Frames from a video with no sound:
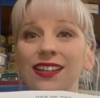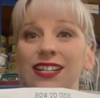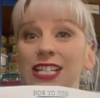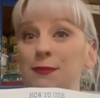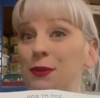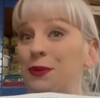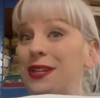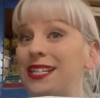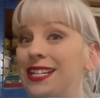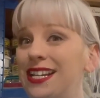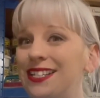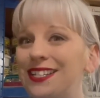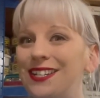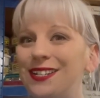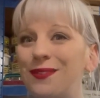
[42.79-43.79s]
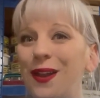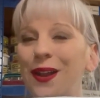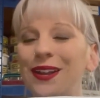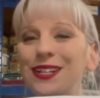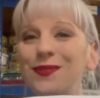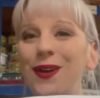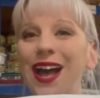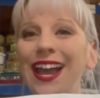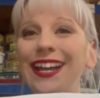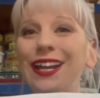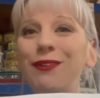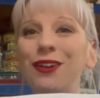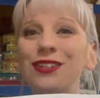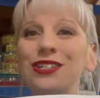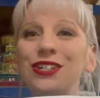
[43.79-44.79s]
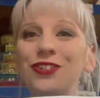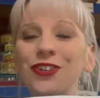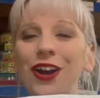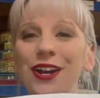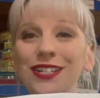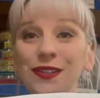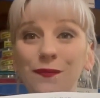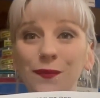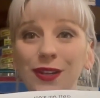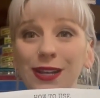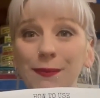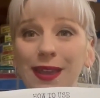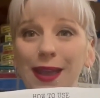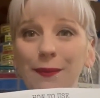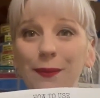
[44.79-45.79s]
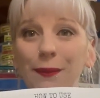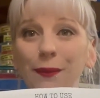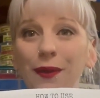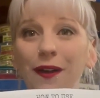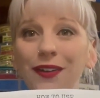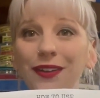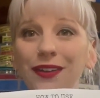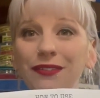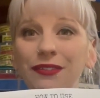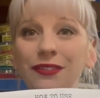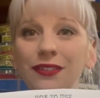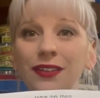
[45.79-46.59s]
spooky season is well on its way and I wanted to try something a bit kind of